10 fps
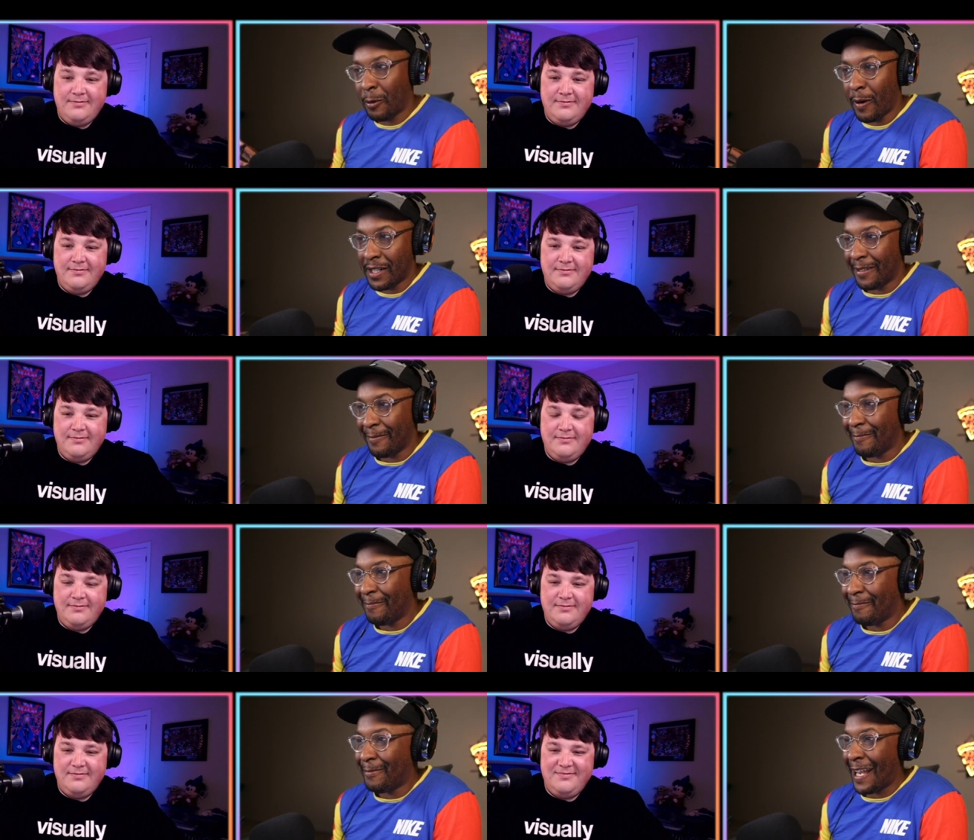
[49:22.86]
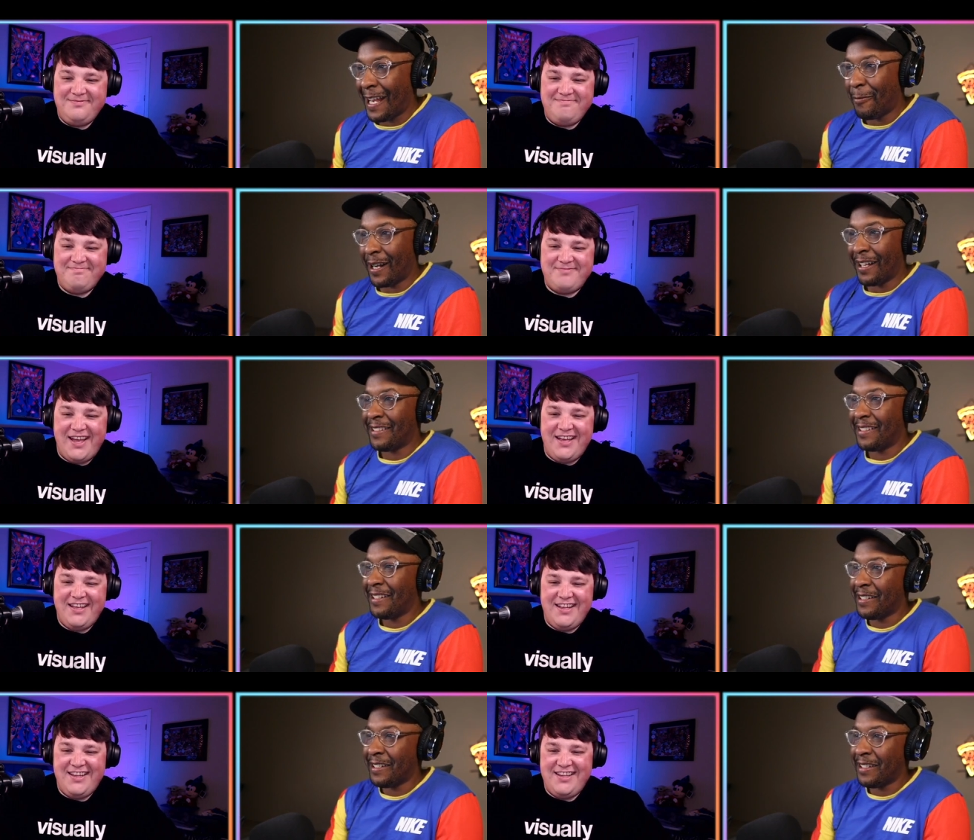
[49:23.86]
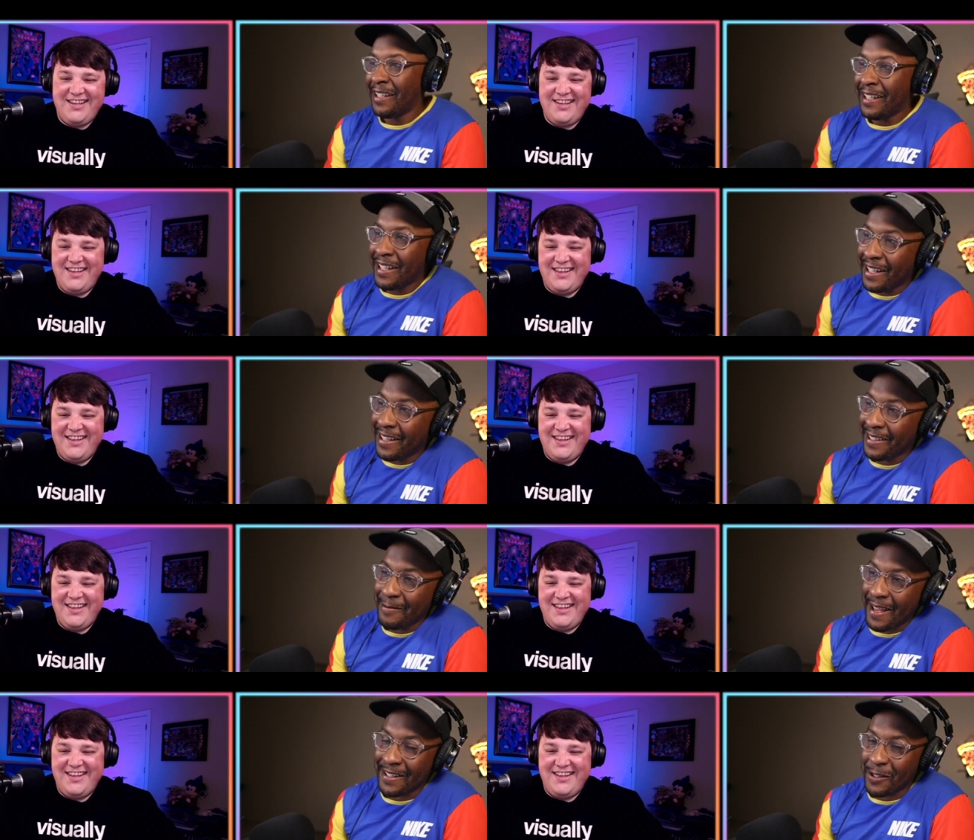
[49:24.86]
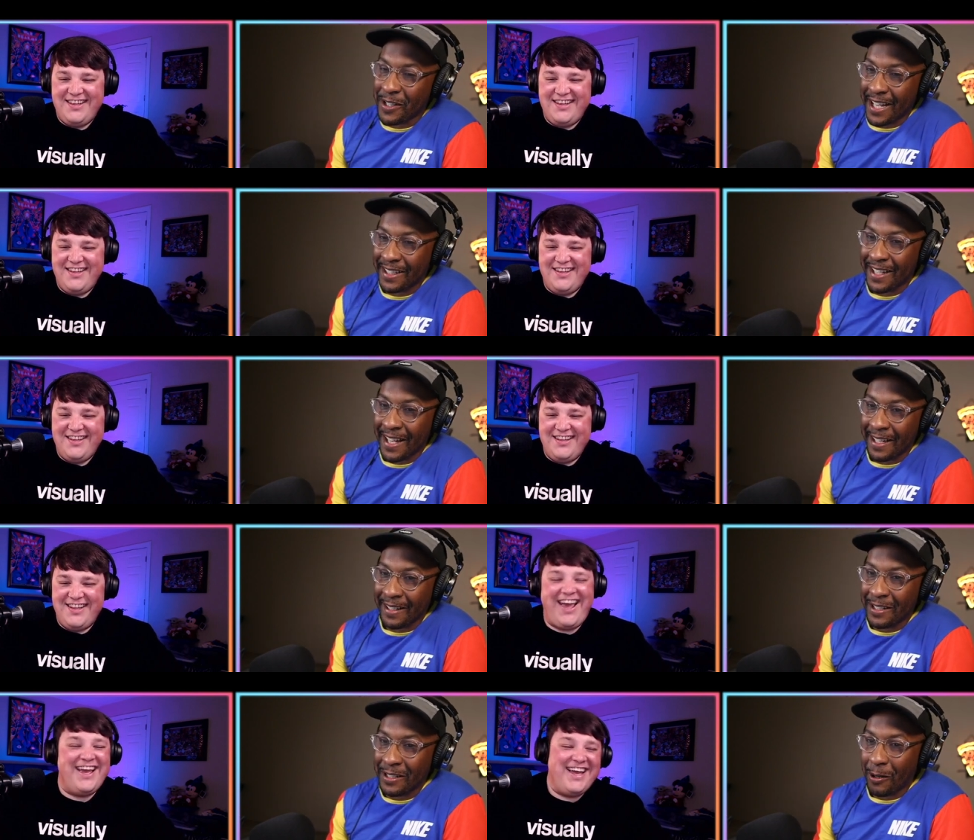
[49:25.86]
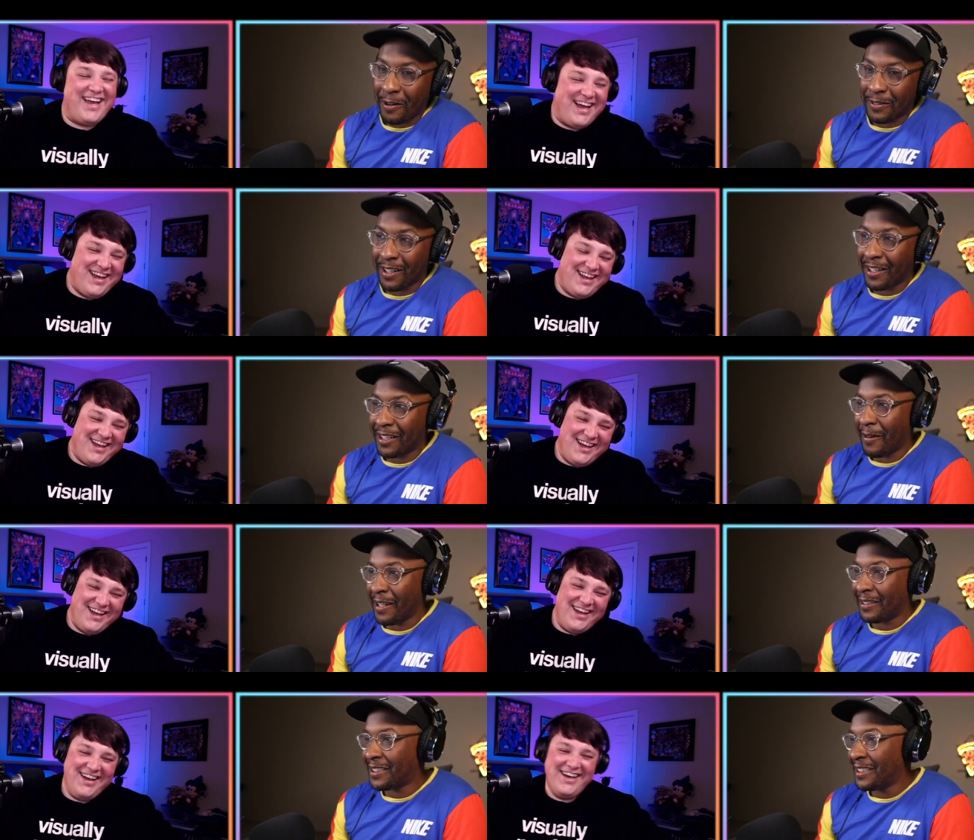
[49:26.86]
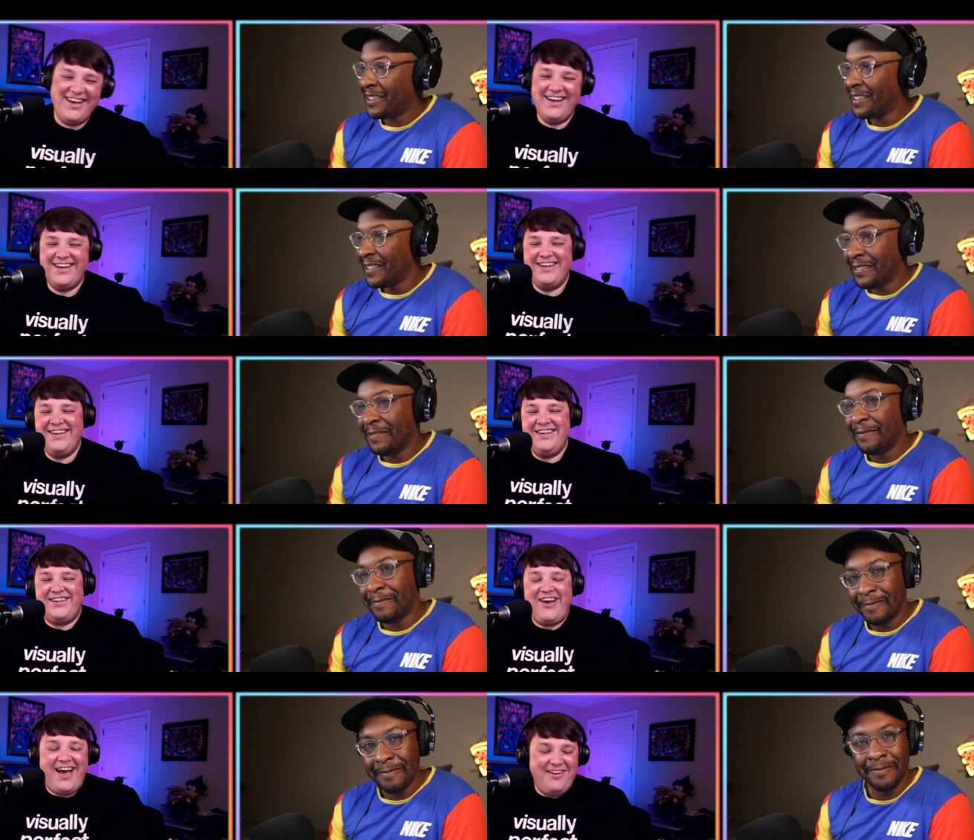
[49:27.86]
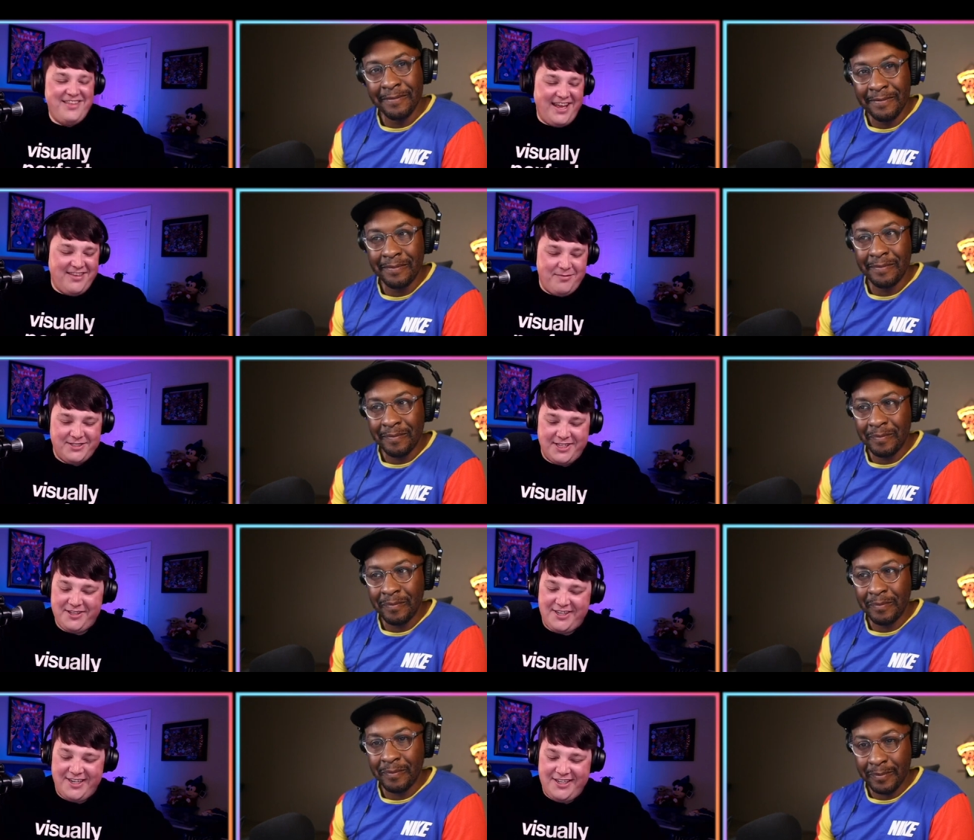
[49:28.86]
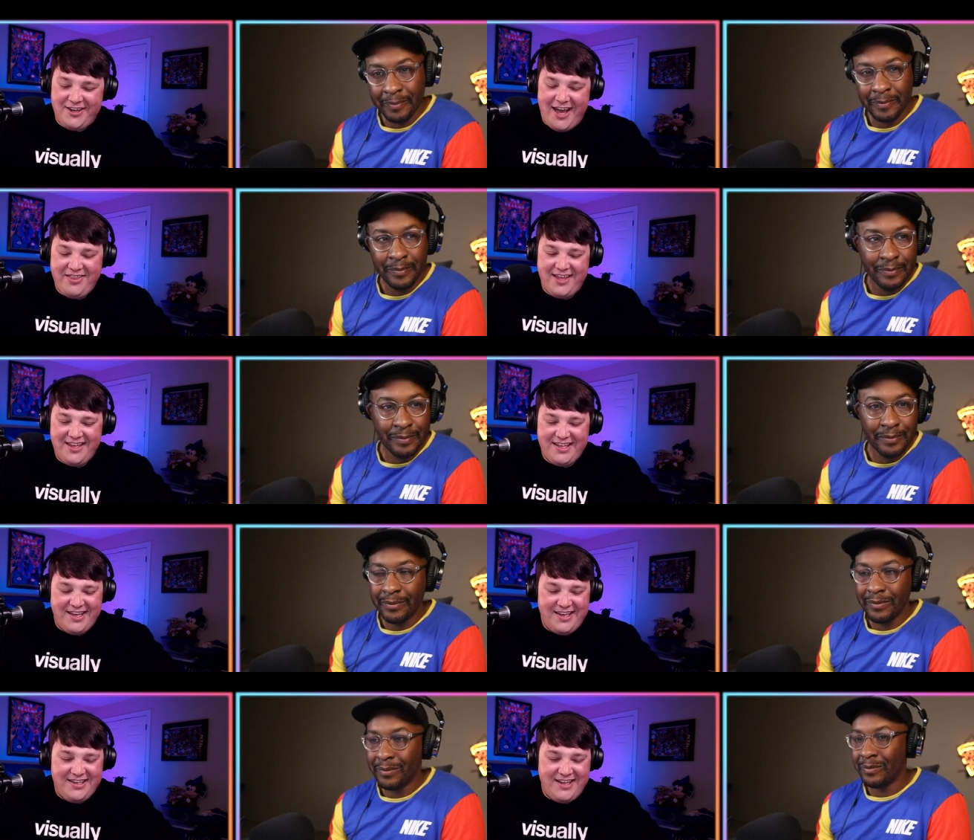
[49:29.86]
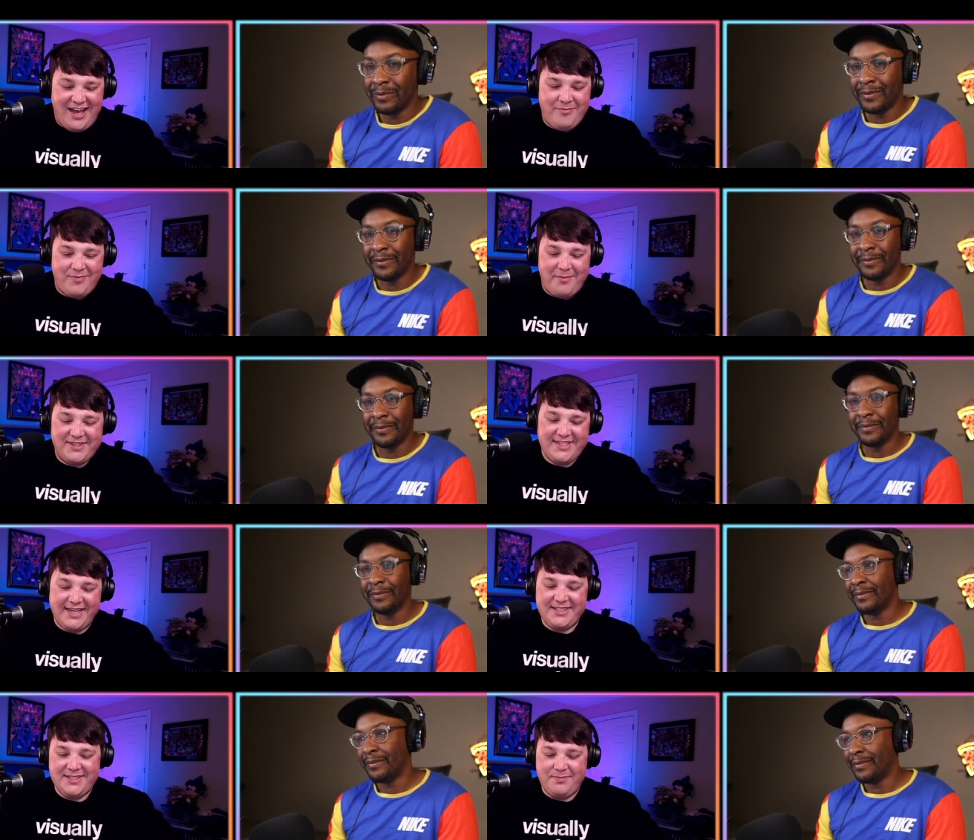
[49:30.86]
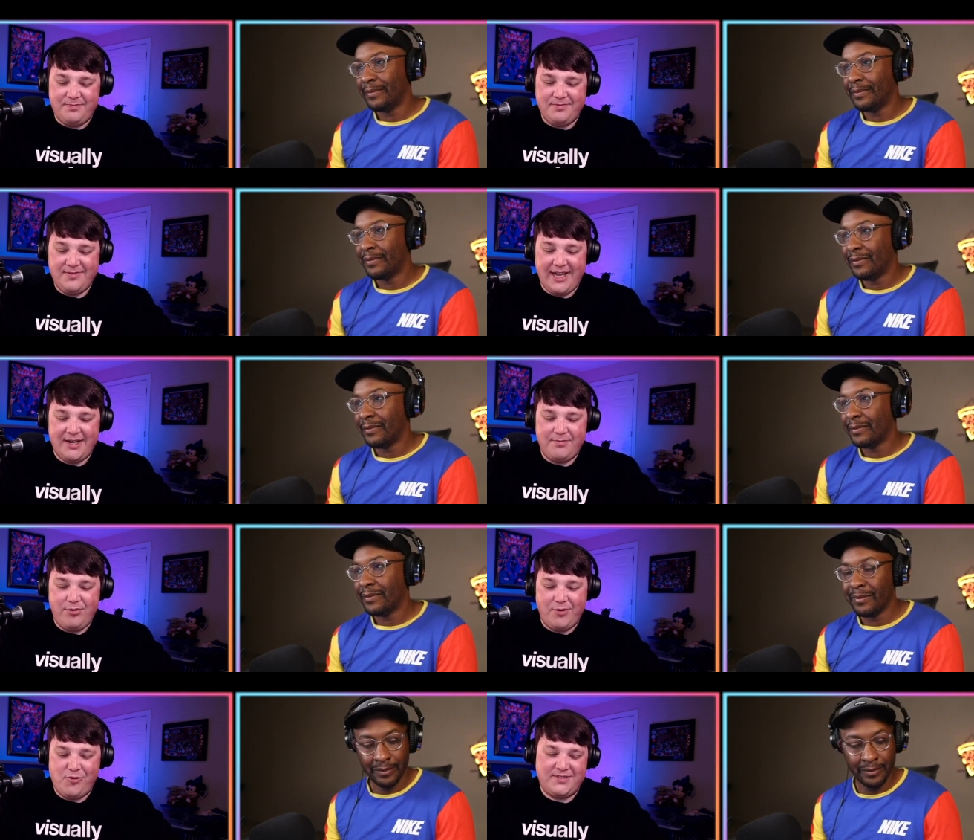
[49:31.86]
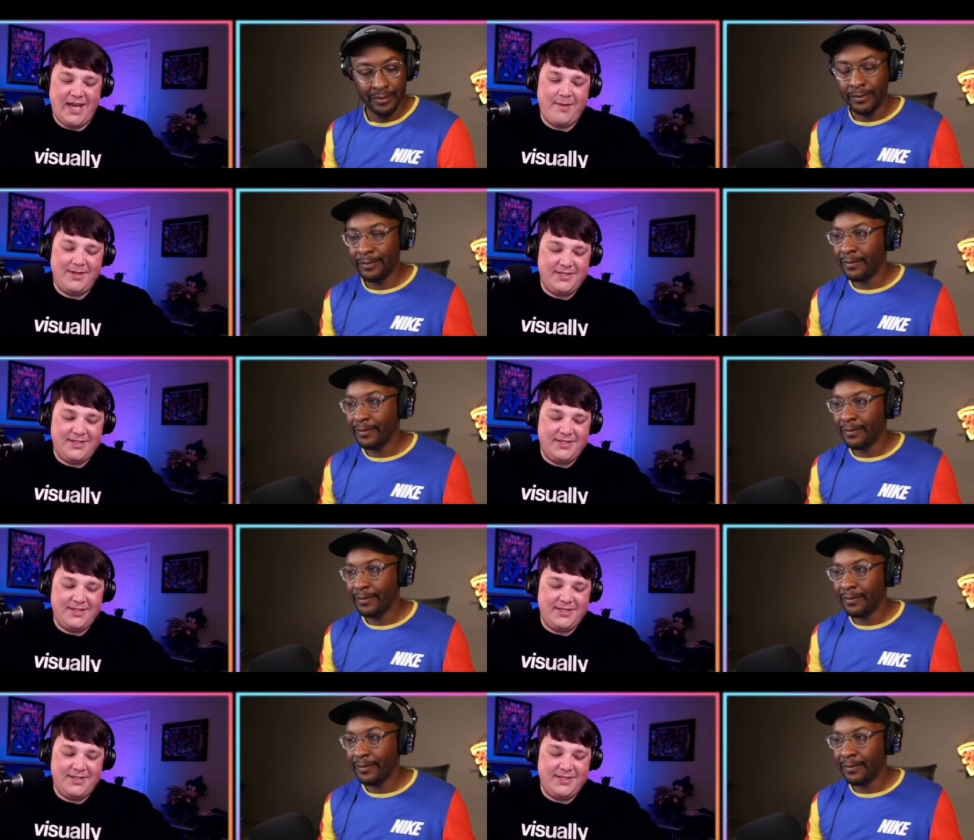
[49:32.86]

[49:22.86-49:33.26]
Speaker 1: question, but I didn't want to interject it and get you off the, the rails.
Speaker 2: No, I don't think anything in particular. You know, I think uh, I'm I'm excited to kind of pour more time